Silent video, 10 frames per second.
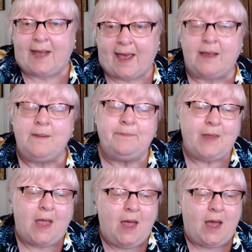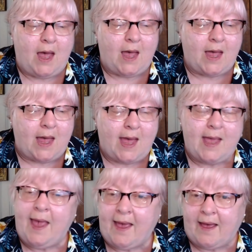today.
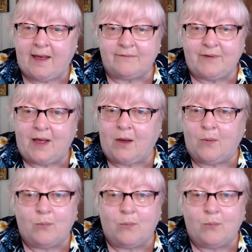I have